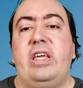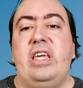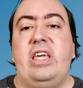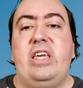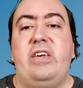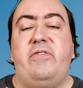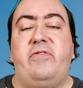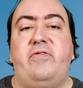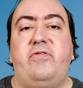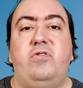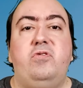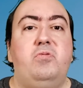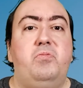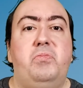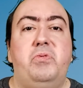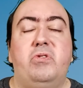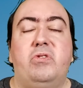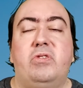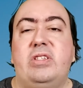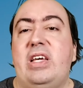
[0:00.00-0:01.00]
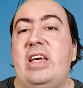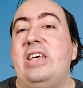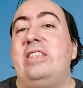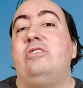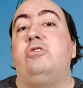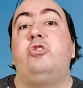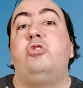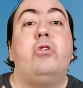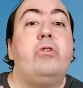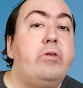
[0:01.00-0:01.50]
if you build
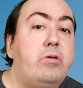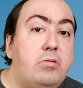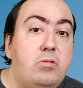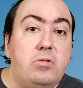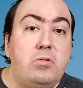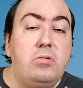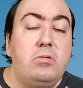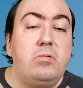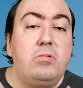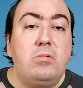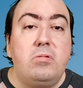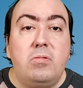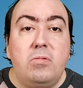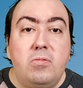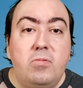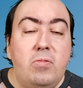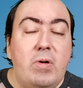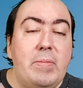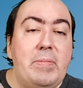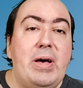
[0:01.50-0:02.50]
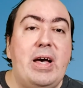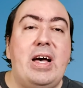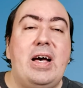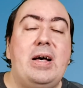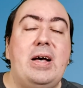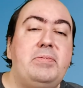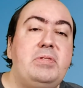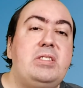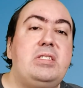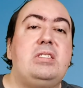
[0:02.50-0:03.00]
internal web
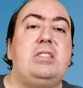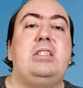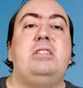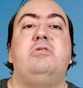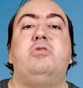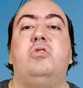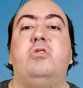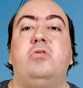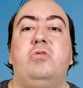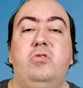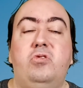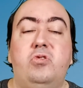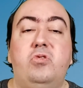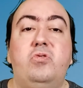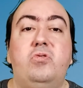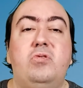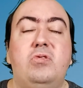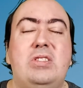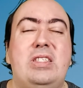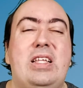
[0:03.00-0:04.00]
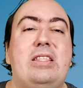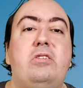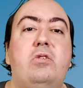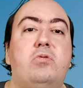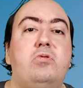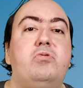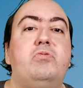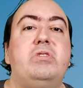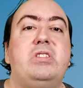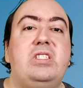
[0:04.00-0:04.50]
apps, internal tools that
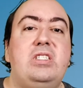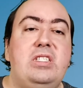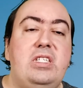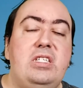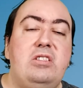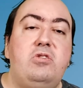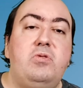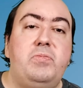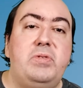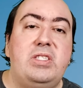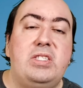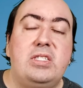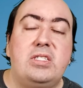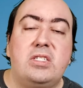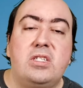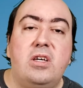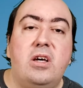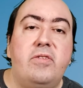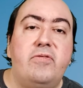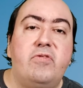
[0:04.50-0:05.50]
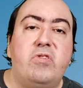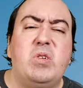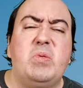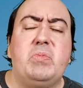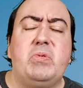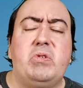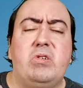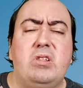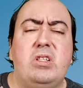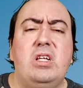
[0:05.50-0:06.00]
don't really need to be
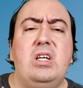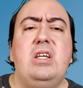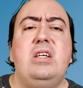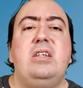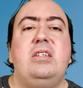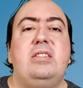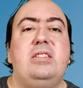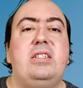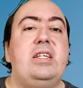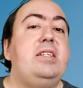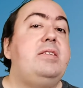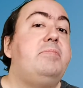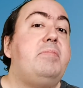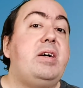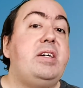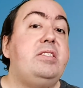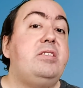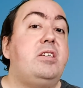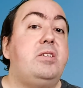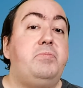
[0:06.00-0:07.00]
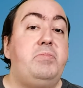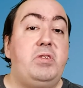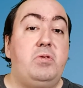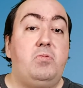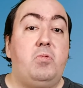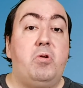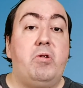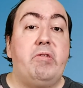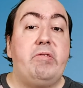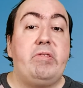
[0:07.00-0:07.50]
discoverable, then it might not be
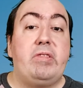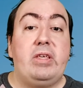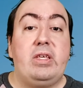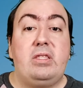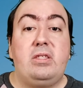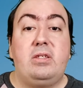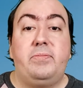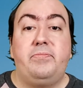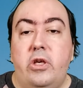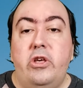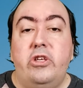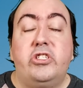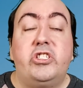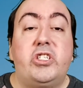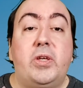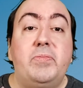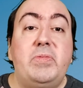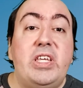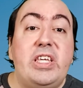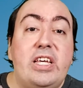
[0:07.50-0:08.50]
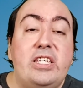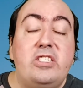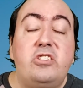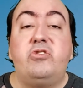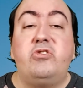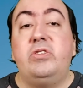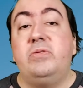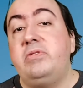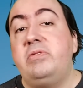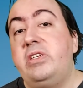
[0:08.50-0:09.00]
worth it. Something
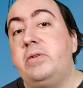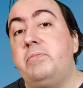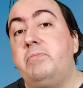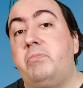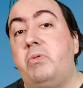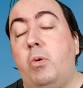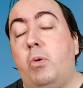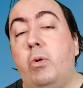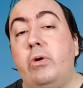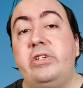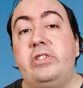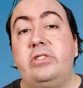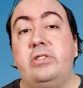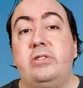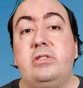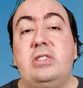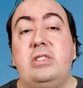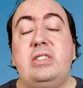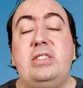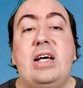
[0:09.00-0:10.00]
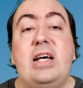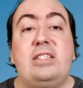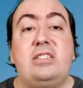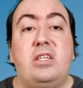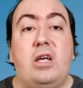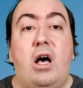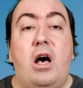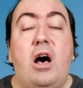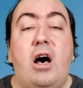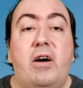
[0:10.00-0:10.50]
extremely important that's
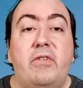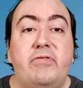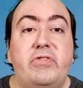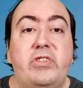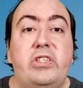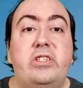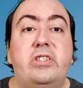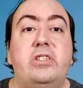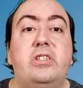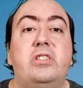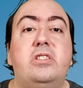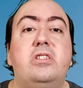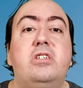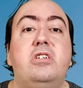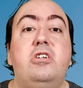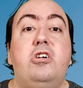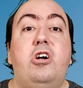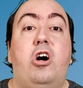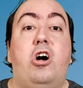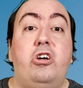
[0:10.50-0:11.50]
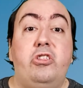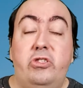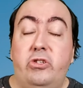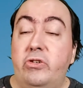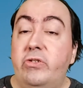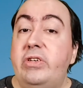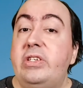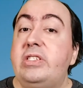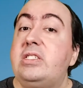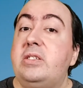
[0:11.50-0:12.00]
often
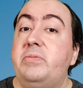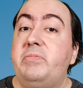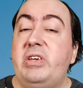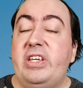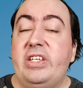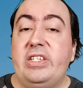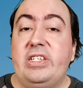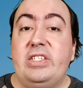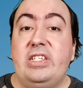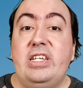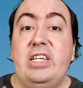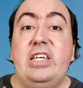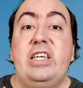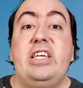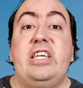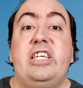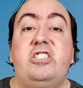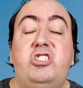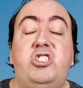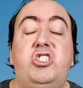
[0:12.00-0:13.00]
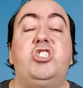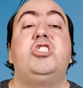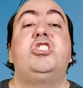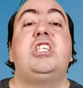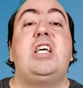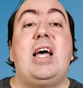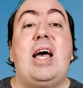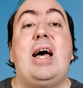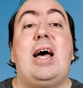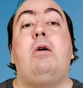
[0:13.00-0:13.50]
underestimated is just
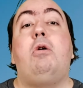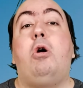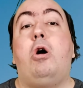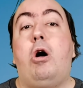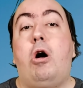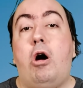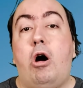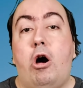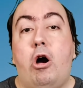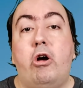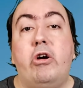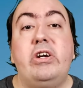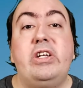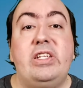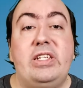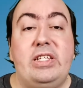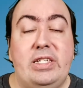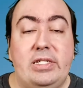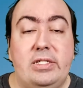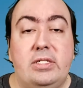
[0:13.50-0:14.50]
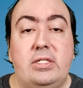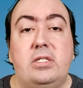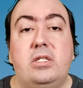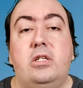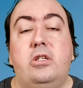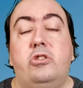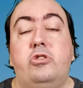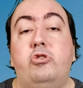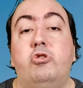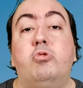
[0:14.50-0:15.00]
how hard it is
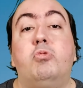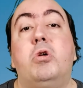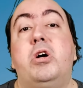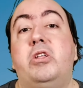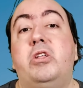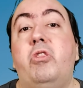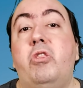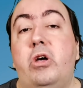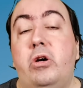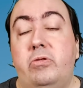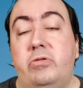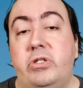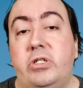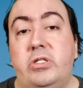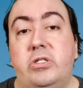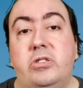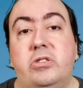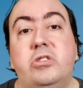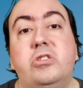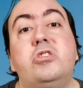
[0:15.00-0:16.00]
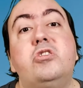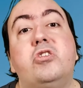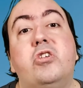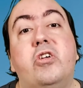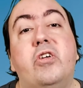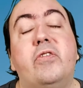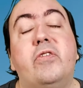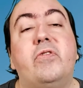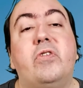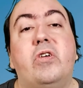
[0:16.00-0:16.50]
to run Node on the
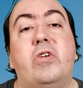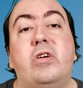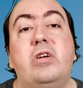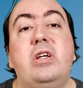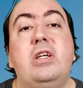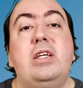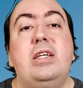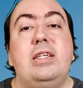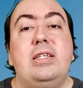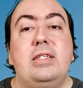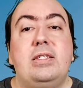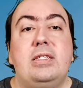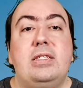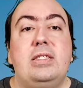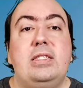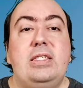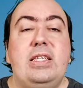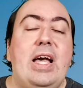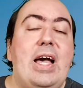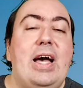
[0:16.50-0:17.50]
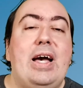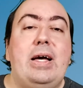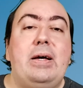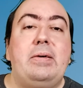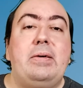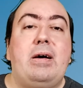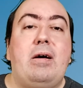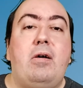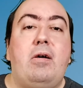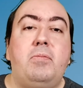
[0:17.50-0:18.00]
server.
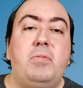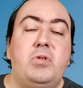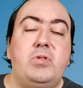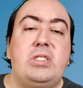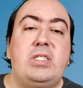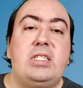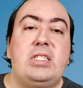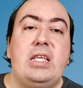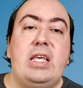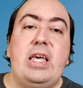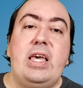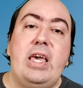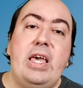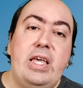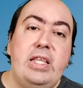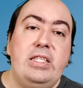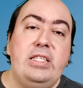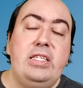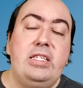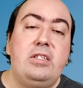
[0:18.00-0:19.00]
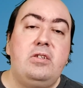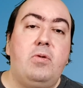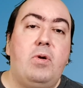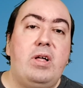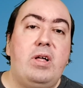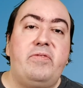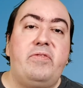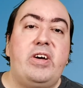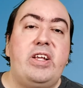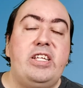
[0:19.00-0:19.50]
Yeah, almost any
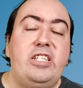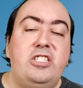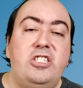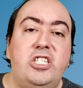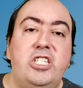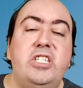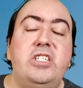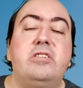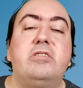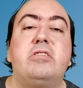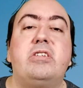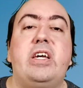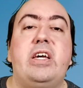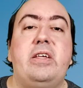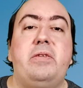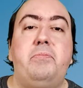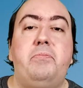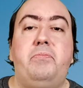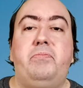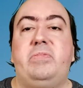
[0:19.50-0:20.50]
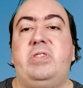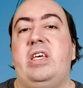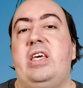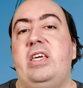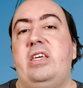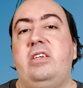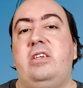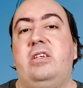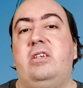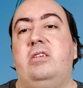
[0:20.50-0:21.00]
qualified engineer can
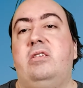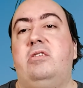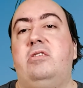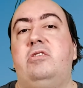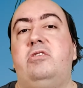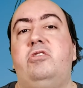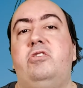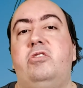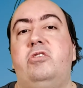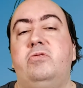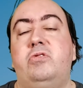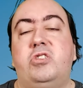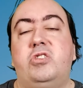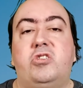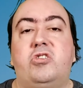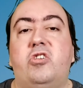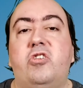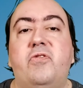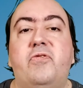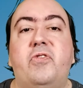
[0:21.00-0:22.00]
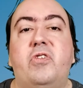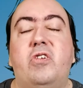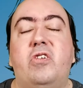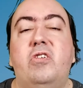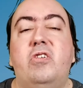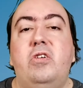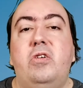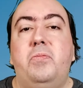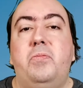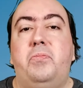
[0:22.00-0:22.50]
take a Node server,
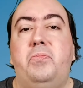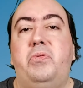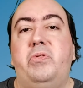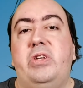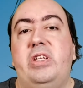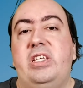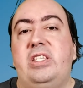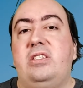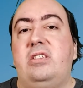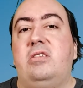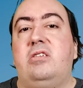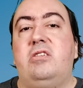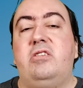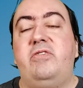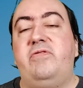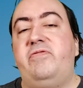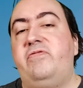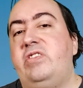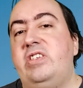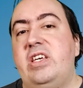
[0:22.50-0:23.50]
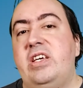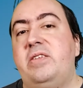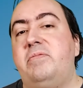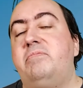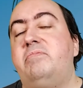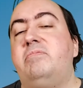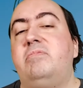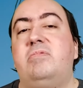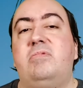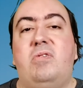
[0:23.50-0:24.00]
put it on a
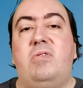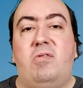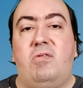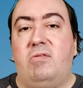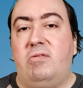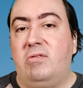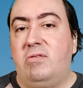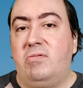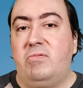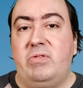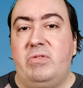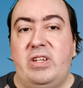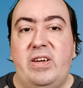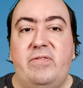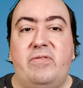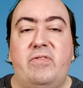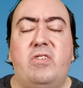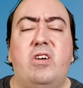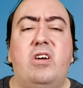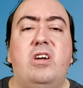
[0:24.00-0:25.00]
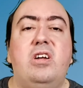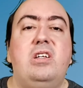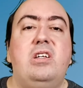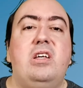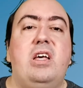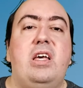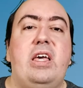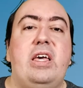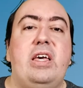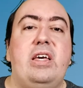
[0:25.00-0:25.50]
VM or whatever,
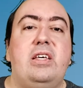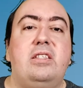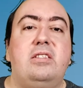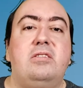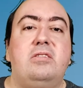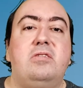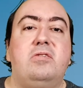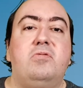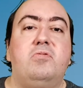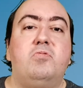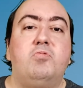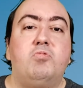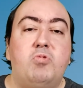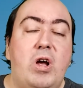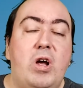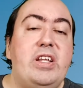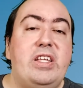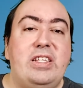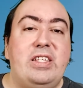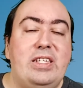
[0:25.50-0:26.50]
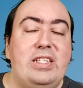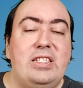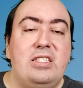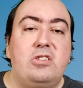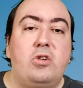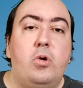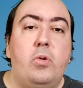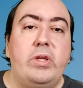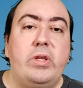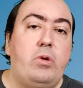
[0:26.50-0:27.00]
and run it, and it's
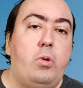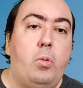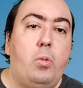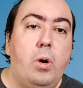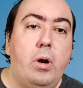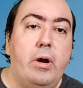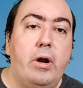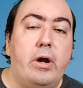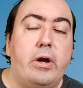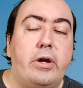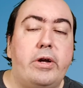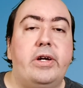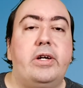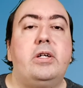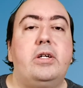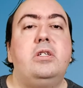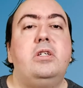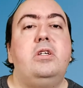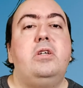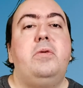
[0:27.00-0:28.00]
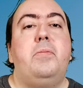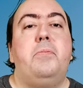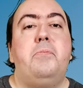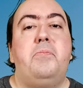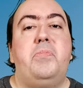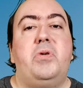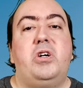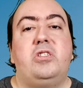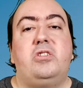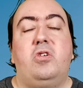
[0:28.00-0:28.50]
going to work.
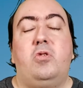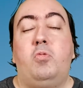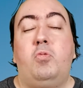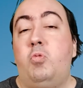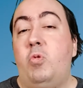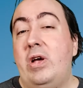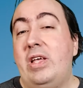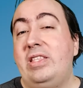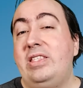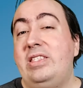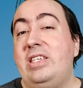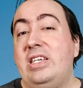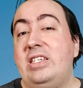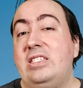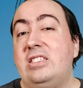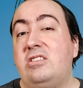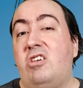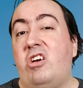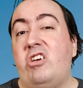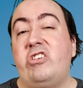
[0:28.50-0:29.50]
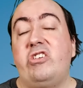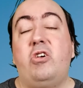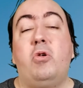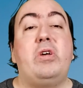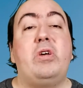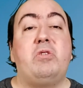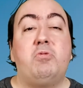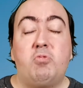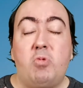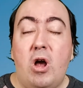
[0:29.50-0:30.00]
But when things start
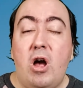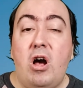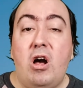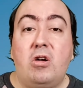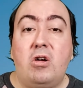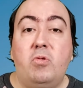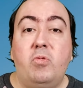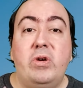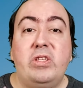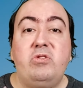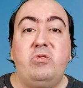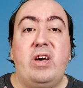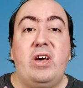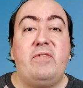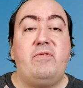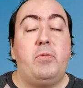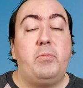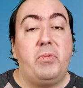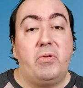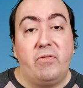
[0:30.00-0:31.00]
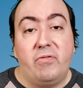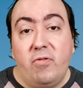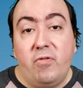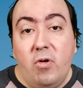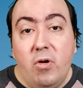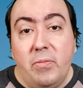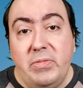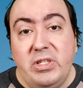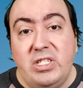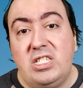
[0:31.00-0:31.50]
going wrong, when you have a
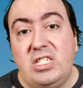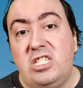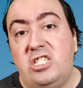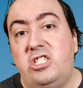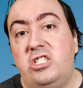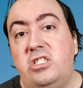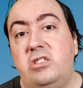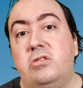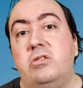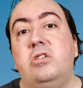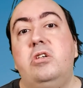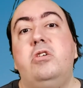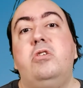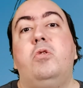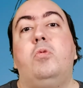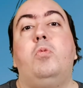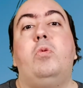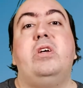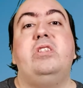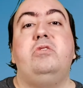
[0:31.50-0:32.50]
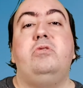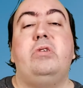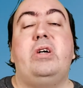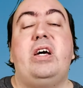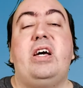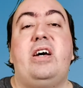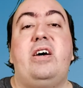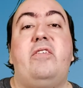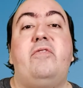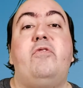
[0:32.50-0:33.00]
performance issue, when you
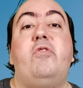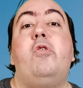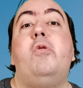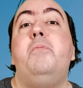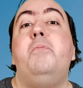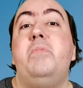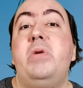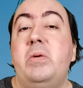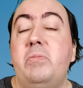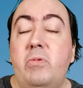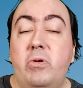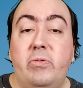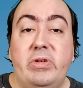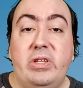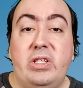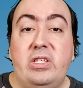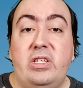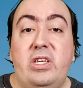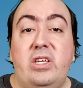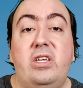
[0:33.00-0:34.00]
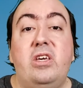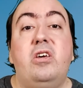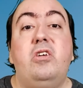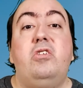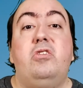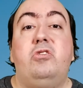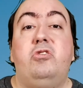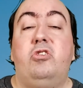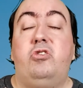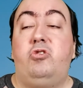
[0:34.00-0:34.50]
have a memory leak,
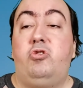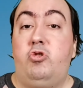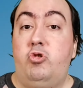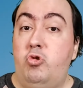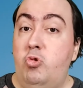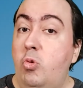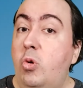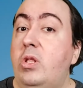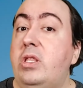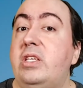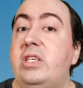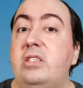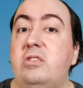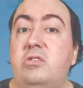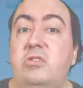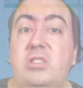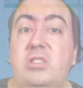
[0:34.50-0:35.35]
the tooling to